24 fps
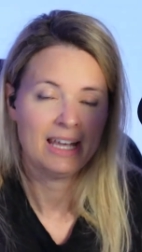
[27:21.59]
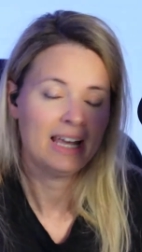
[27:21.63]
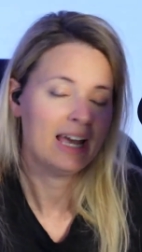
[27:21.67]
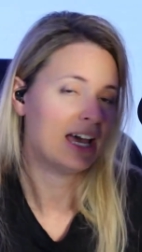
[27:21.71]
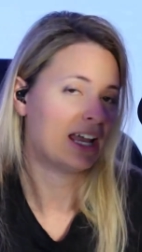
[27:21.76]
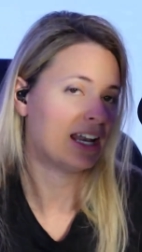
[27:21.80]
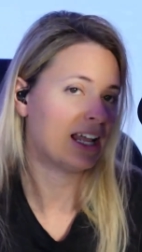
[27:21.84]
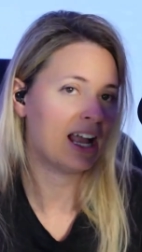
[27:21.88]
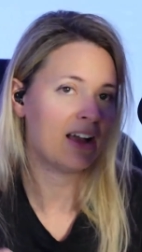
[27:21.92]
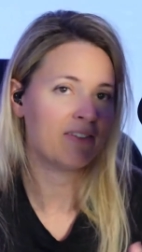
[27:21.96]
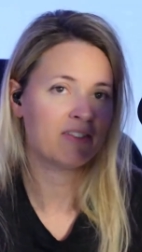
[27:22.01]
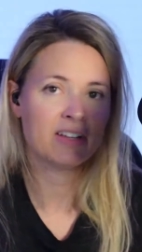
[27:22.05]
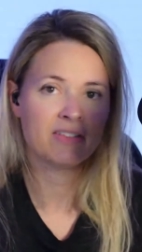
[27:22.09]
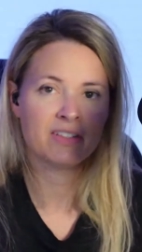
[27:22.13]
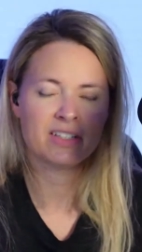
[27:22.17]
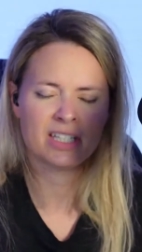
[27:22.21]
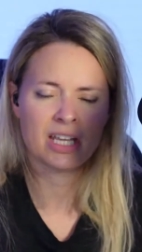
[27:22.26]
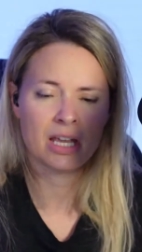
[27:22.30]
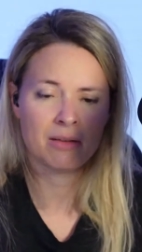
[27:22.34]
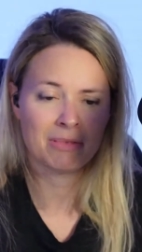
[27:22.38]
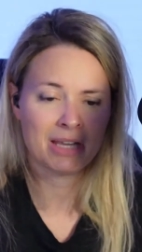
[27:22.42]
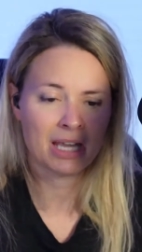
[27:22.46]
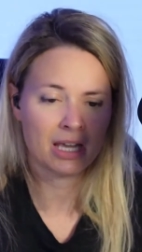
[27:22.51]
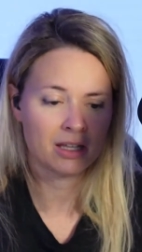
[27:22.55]
And I have to have
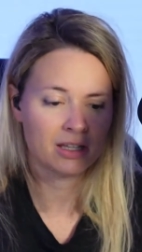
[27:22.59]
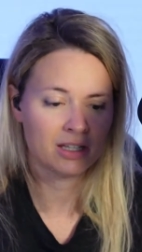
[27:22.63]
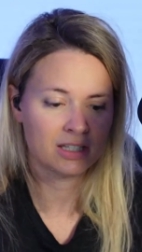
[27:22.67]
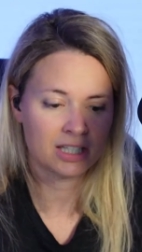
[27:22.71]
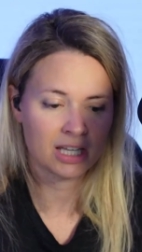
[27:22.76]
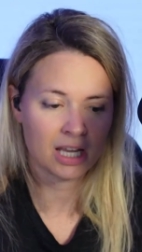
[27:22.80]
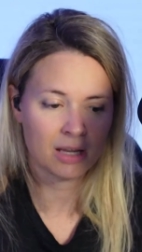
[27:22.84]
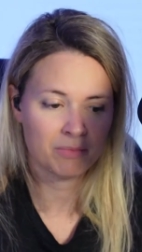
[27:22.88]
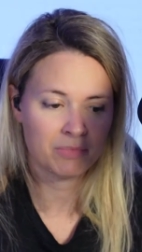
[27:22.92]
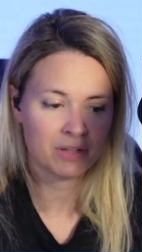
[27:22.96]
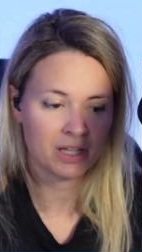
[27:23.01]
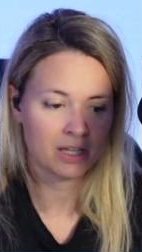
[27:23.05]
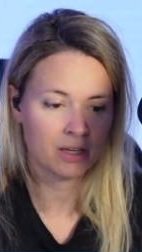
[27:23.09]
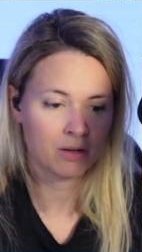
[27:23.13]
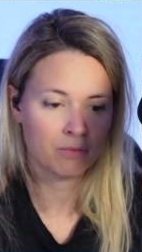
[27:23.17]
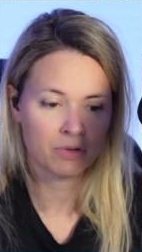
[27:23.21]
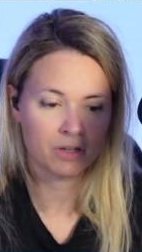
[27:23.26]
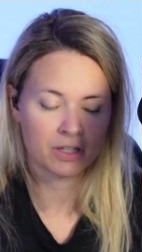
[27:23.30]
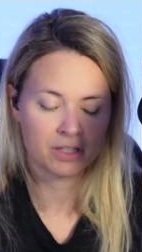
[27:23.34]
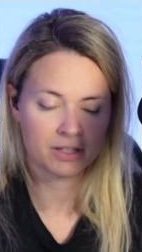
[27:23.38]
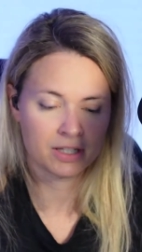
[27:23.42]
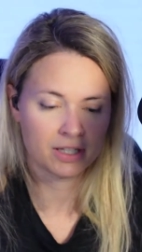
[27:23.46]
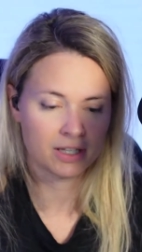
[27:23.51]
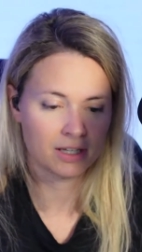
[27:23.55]
the same thing
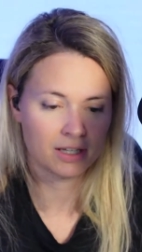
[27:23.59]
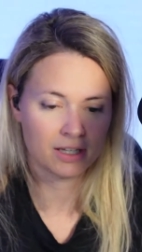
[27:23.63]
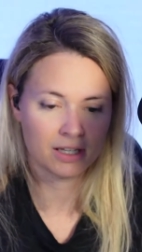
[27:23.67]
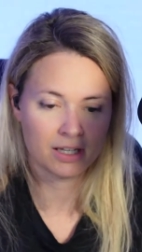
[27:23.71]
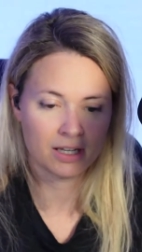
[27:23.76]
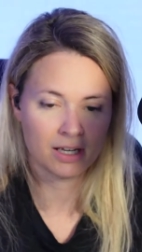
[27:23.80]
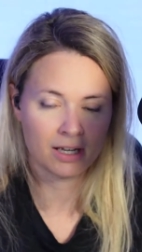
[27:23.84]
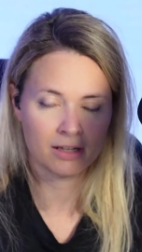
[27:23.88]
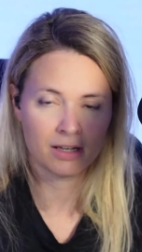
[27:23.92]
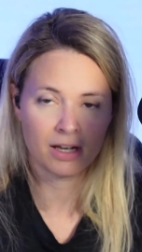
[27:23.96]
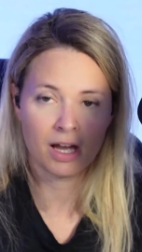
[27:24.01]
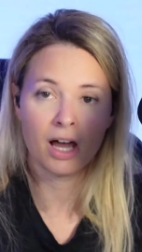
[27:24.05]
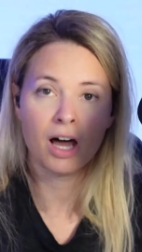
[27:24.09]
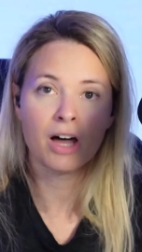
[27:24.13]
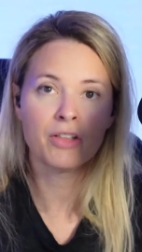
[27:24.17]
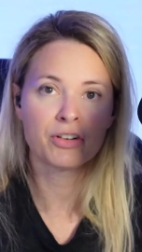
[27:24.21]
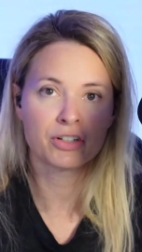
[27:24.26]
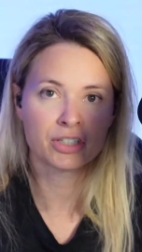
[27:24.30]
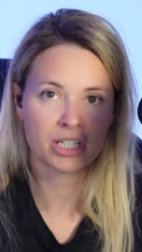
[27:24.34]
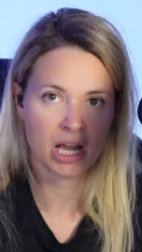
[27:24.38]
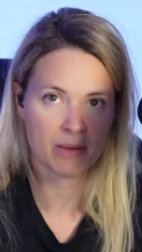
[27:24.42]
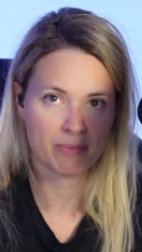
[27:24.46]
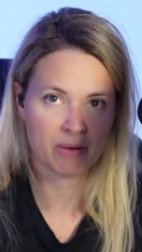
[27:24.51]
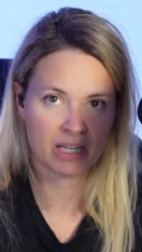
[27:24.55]
with the other
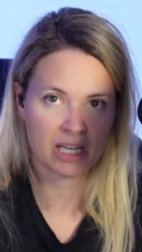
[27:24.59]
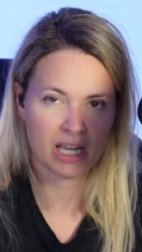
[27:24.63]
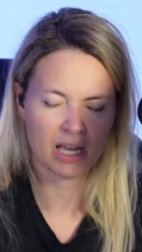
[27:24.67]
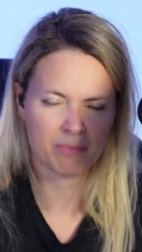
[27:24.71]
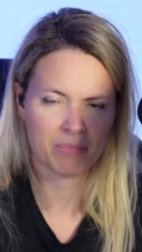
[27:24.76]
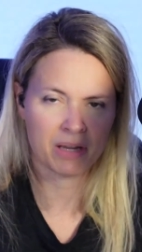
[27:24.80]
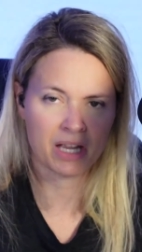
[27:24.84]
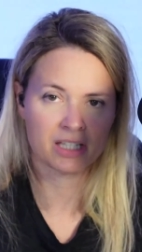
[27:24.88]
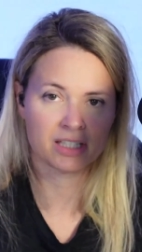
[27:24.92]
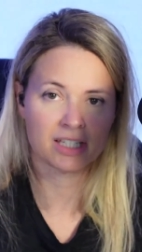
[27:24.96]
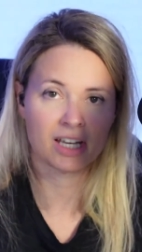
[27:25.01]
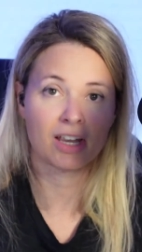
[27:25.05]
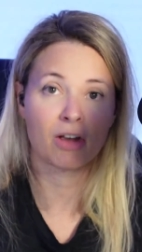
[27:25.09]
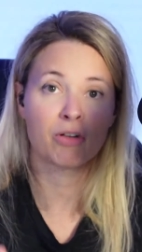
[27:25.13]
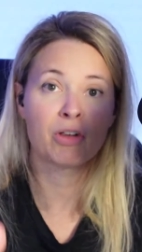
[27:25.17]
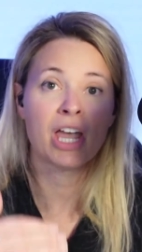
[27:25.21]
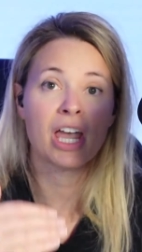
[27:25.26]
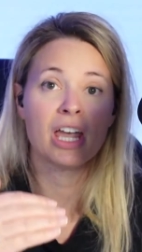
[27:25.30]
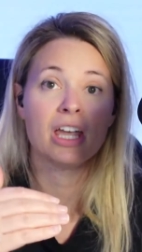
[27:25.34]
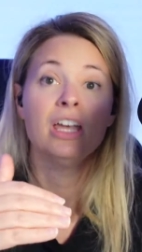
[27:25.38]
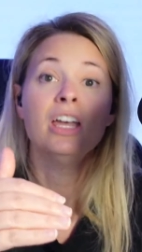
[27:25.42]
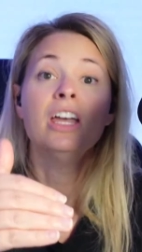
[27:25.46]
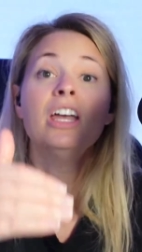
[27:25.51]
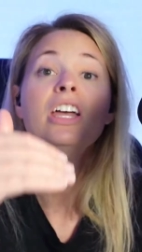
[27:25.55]
type of campaigns. Like,
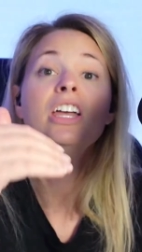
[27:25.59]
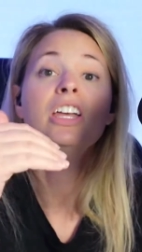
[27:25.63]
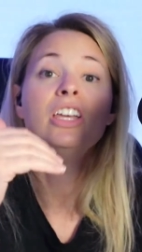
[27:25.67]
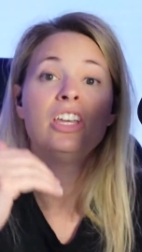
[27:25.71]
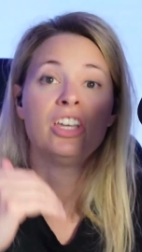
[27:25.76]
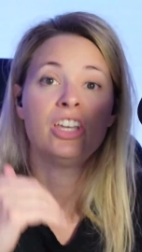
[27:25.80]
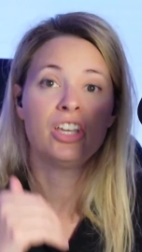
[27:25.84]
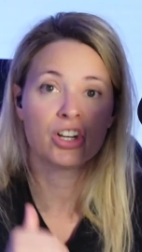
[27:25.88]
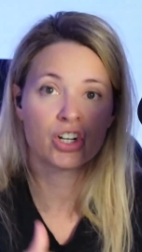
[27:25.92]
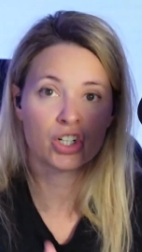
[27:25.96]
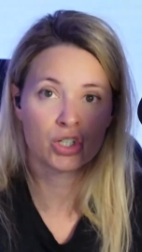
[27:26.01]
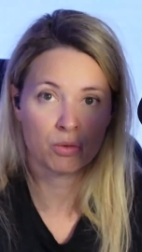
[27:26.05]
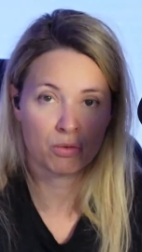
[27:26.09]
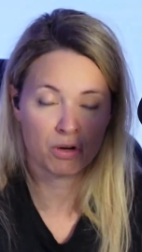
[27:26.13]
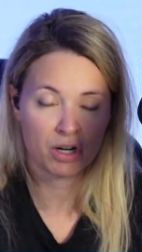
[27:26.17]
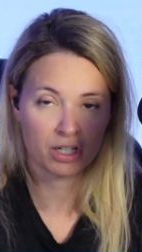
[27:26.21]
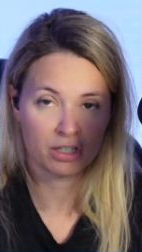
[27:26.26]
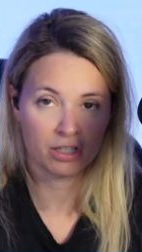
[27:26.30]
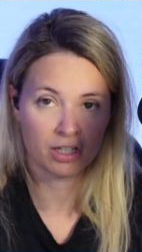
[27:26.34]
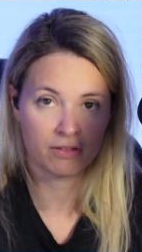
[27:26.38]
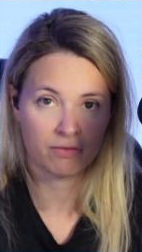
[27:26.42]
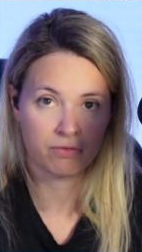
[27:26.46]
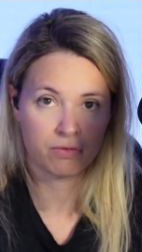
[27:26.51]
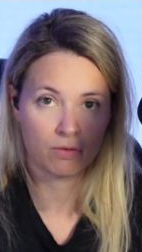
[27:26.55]
okay, here's what we're going
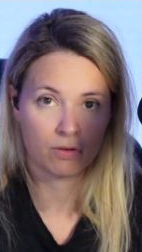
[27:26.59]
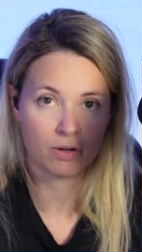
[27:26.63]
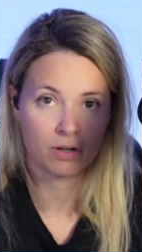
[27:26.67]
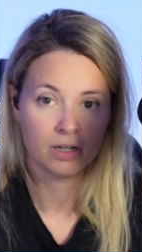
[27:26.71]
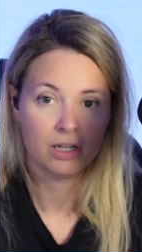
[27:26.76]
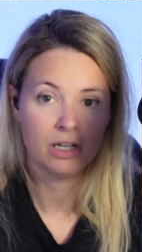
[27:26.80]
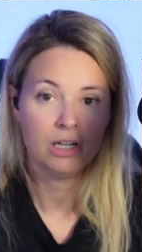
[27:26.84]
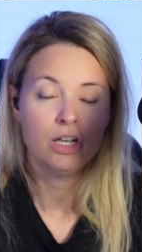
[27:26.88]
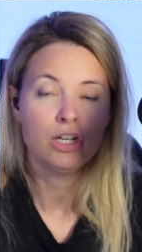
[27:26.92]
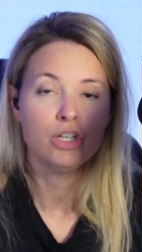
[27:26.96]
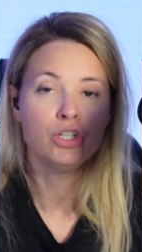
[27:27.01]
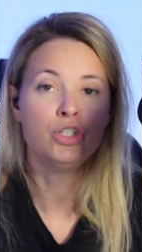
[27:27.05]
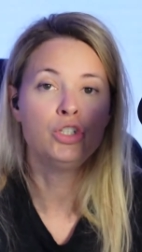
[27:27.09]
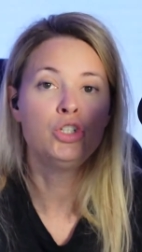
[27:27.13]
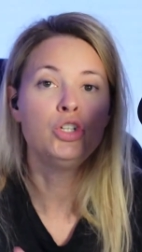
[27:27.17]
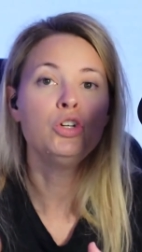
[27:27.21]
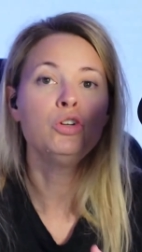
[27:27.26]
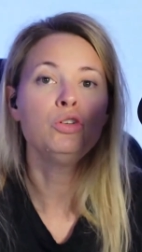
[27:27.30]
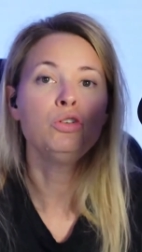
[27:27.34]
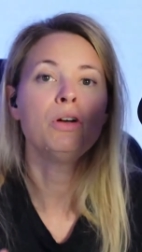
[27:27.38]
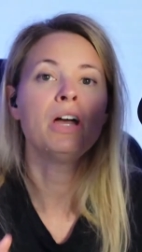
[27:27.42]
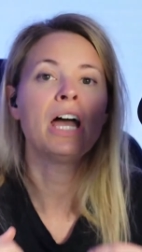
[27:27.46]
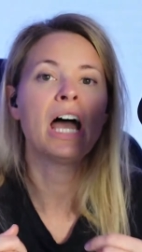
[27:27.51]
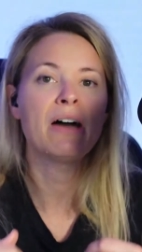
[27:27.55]
to look for. Do
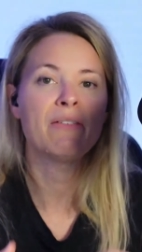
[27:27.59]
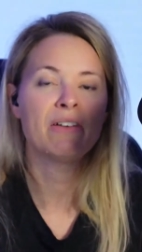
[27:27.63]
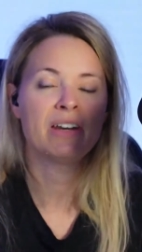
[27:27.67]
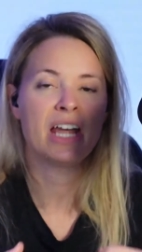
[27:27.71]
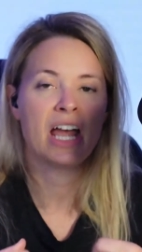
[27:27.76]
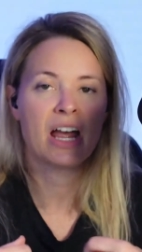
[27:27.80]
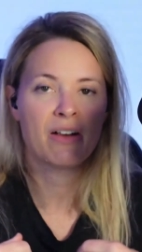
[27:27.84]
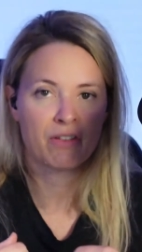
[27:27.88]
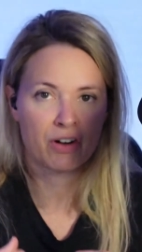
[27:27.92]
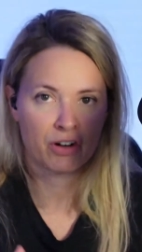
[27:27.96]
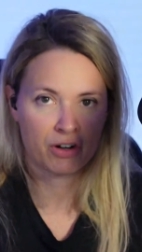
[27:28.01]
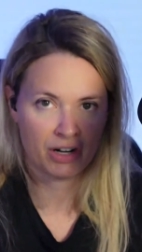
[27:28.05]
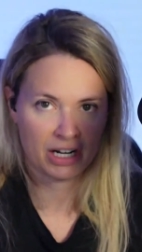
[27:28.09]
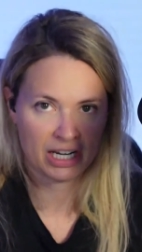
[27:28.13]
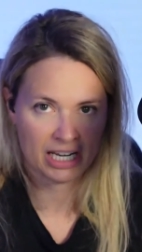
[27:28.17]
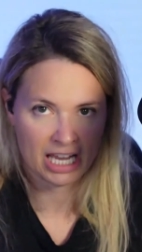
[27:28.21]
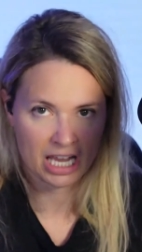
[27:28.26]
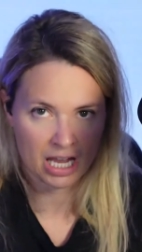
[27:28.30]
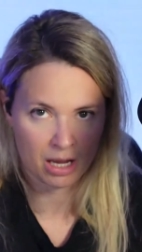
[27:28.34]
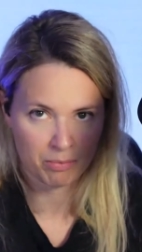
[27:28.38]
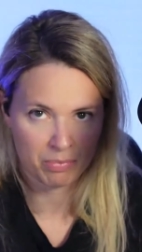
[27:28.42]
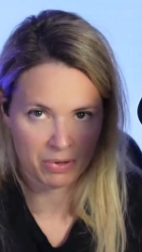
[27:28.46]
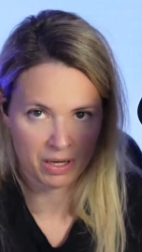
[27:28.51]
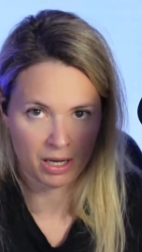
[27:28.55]
you have an evergreen
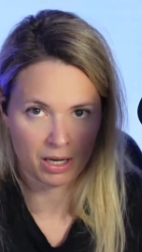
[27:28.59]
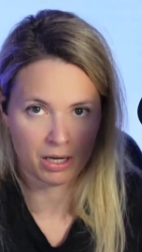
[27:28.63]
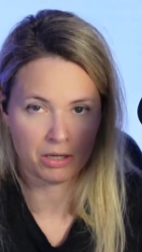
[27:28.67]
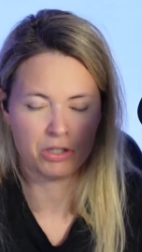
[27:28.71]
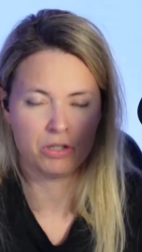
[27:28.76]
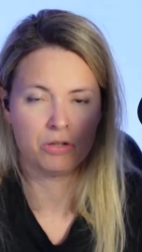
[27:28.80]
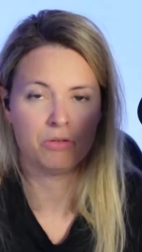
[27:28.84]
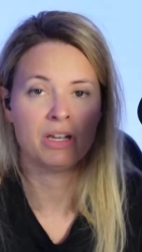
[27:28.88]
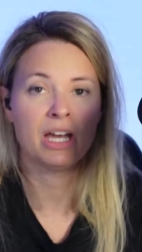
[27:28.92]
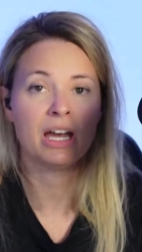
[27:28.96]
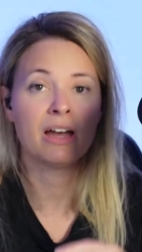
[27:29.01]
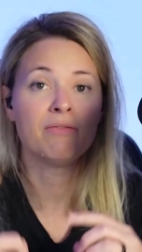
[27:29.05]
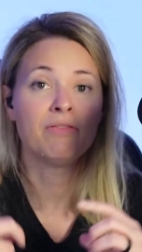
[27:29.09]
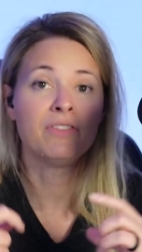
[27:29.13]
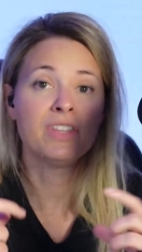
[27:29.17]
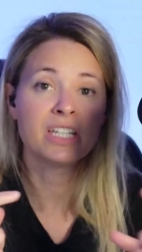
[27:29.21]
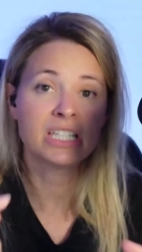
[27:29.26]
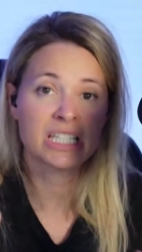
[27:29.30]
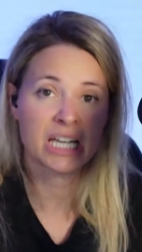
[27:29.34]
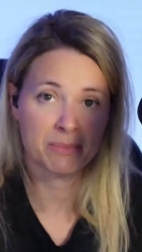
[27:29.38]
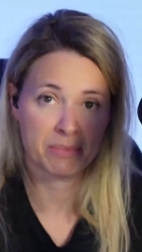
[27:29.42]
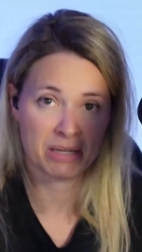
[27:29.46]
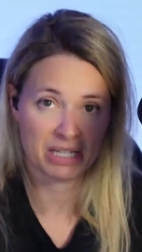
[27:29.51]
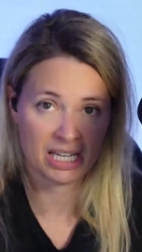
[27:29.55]
campaign? Do you have this
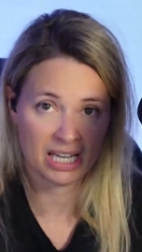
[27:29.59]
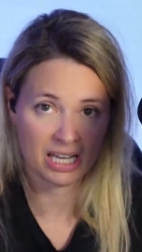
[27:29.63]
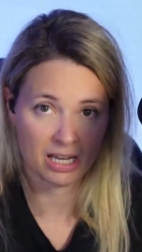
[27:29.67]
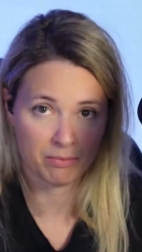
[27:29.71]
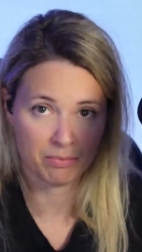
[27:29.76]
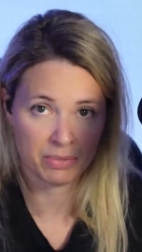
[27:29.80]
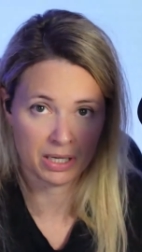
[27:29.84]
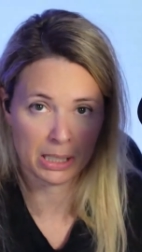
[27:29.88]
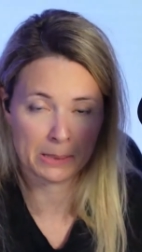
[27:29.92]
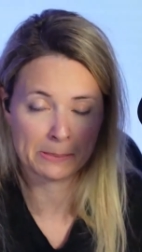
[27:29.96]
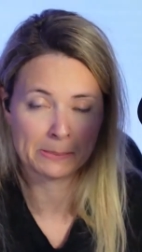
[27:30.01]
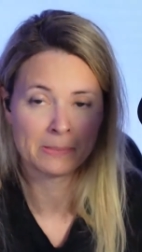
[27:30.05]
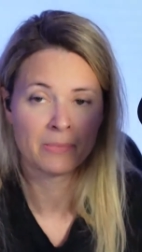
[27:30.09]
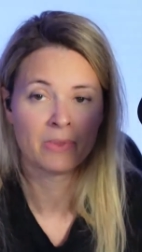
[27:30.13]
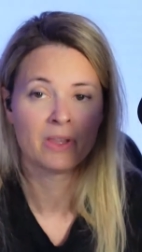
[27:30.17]
type of campaign?